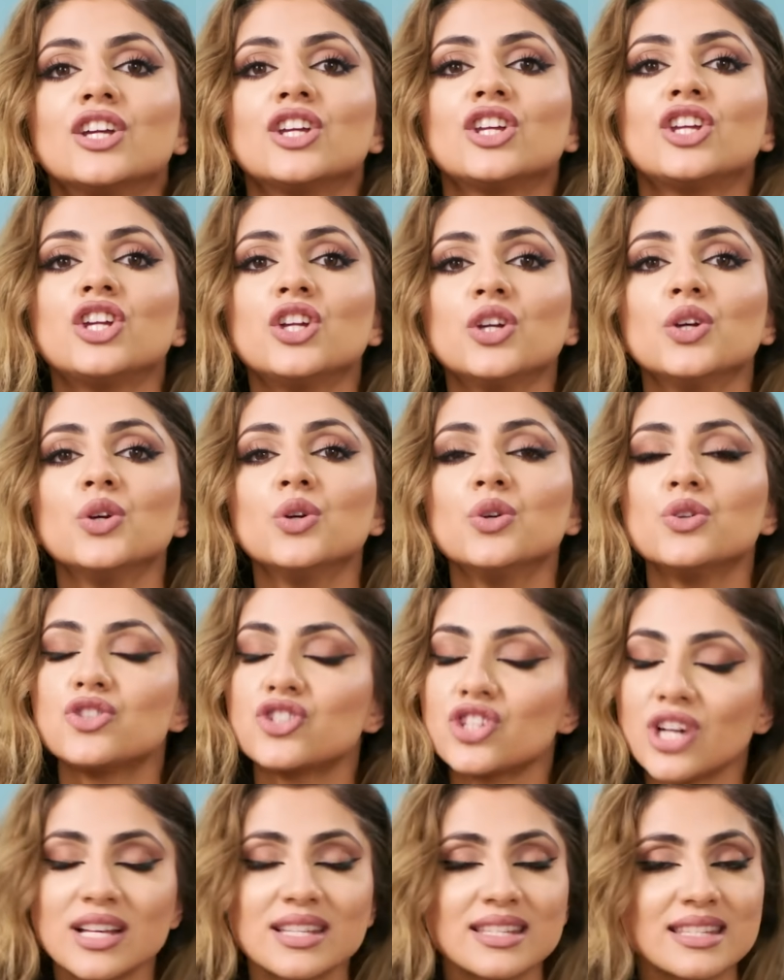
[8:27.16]
You
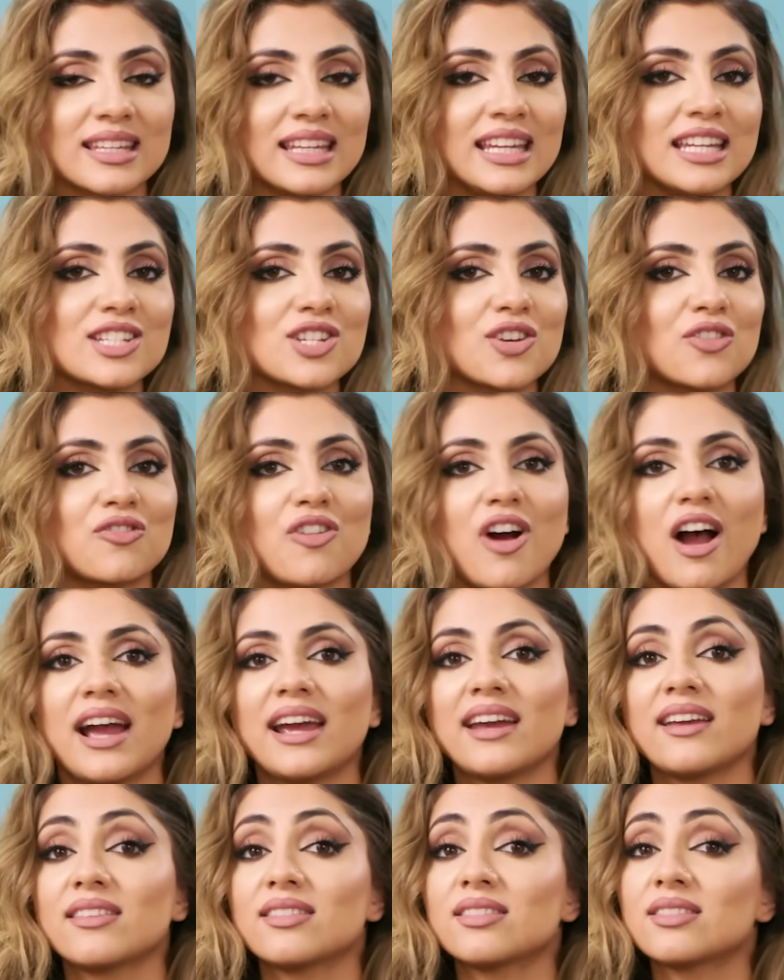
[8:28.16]
just need to
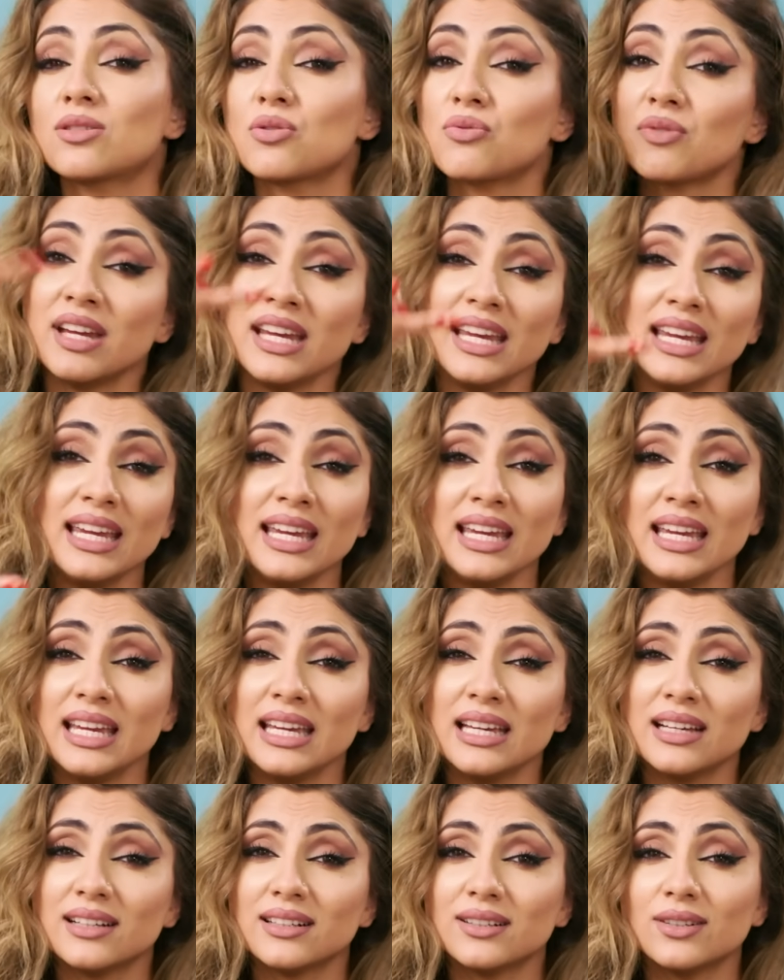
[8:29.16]
write 3
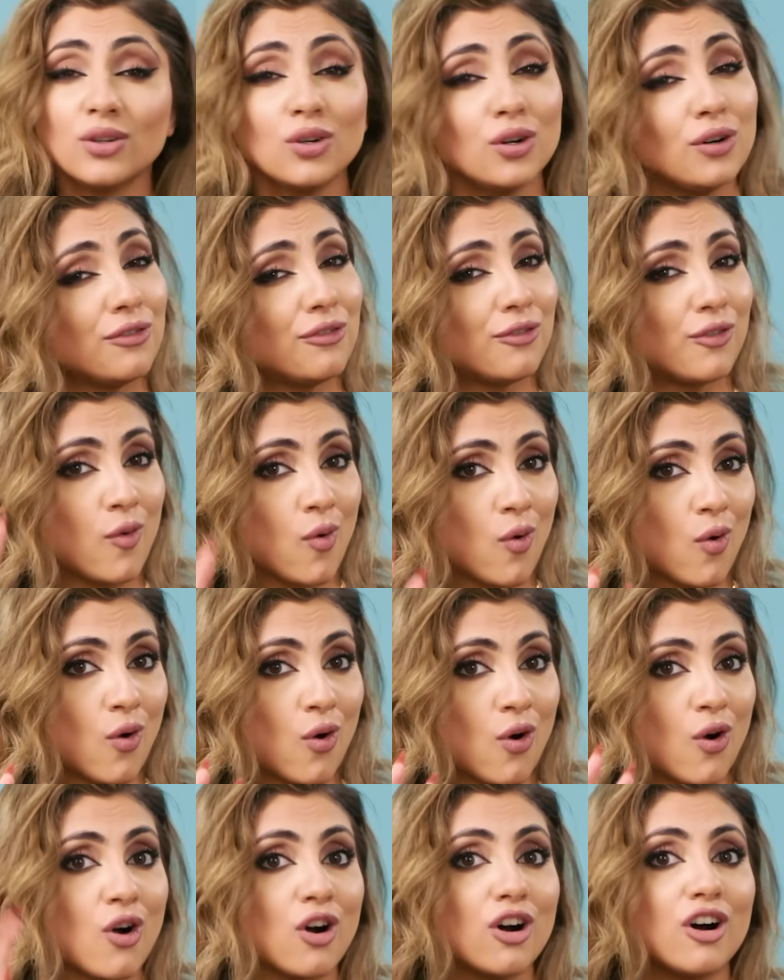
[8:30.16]
or
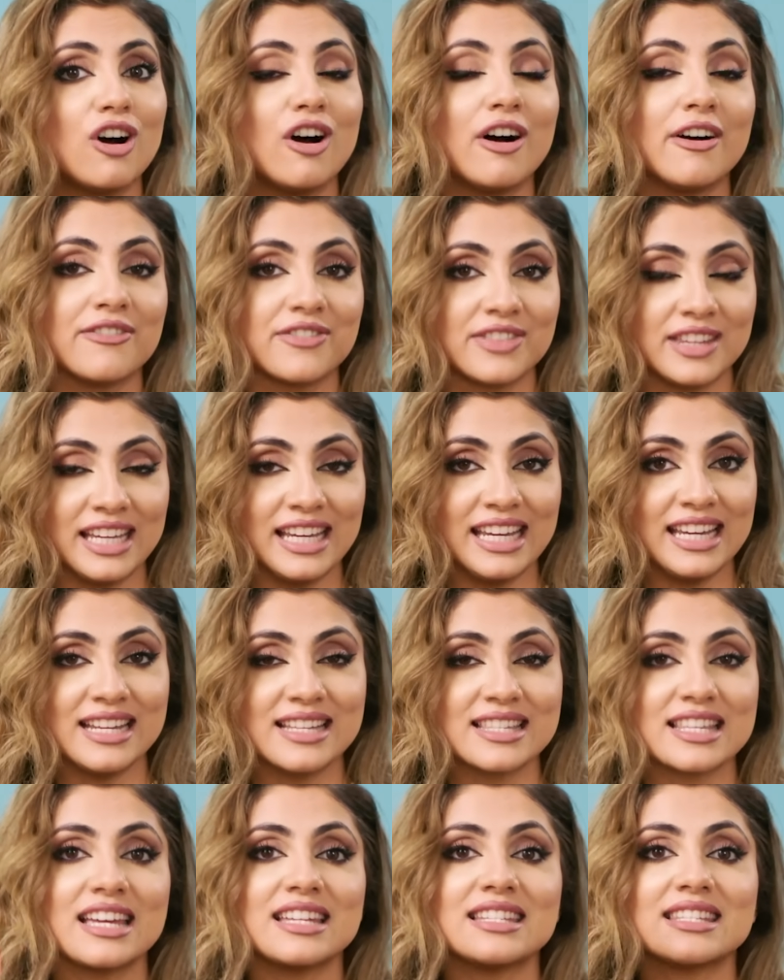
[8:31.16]
4 of
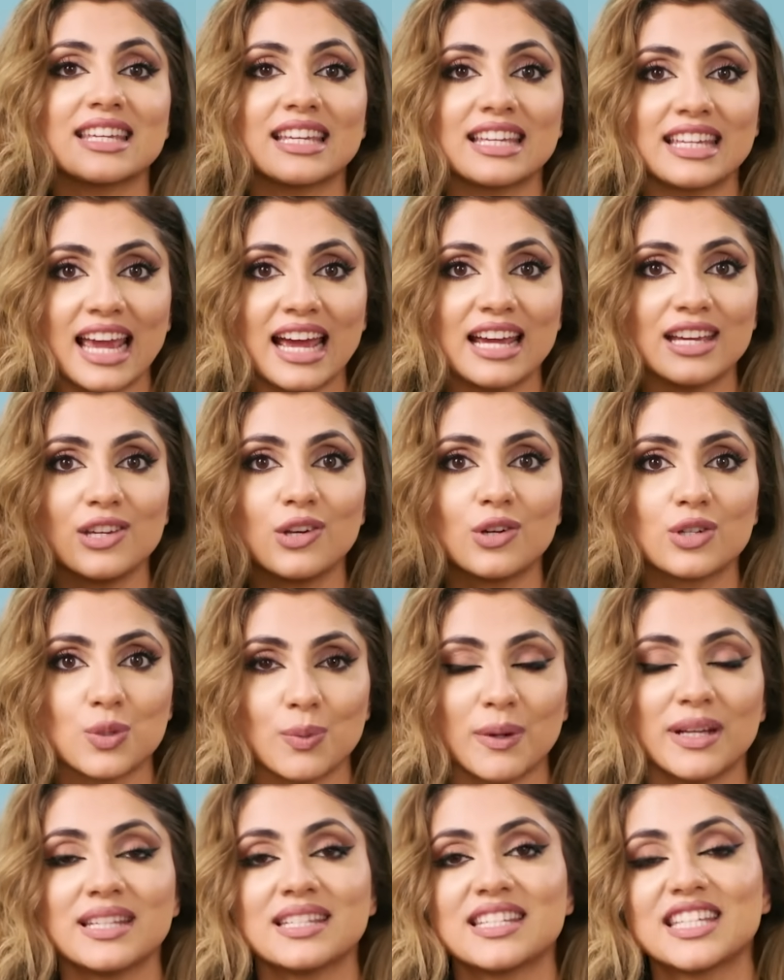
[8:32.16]
these to get your
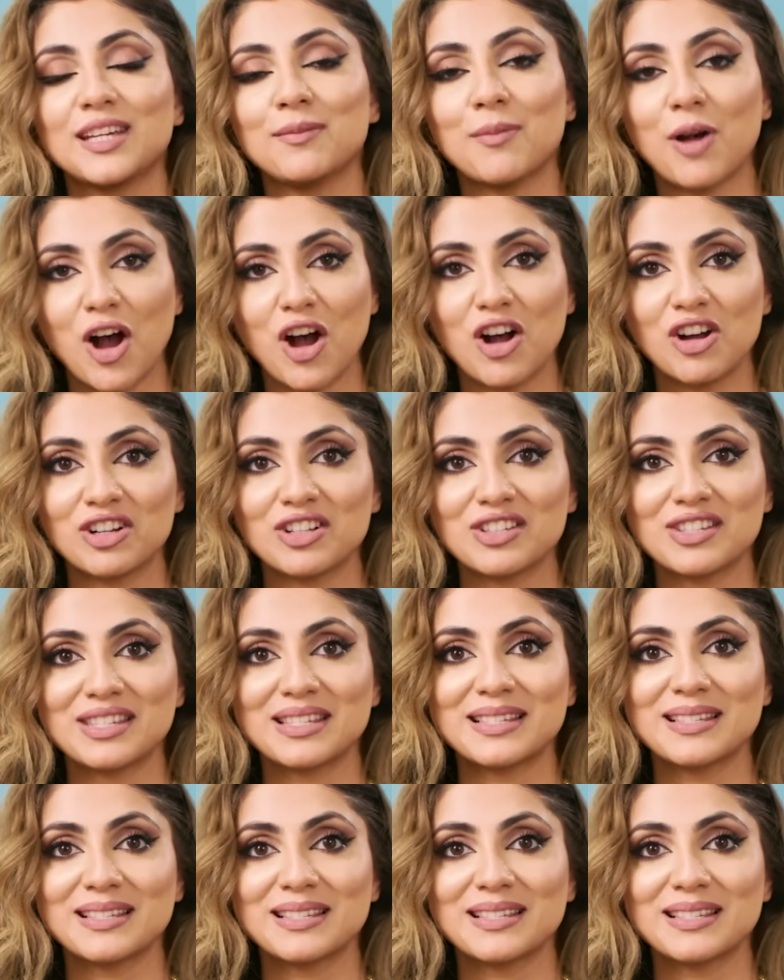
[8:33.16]
20 marks.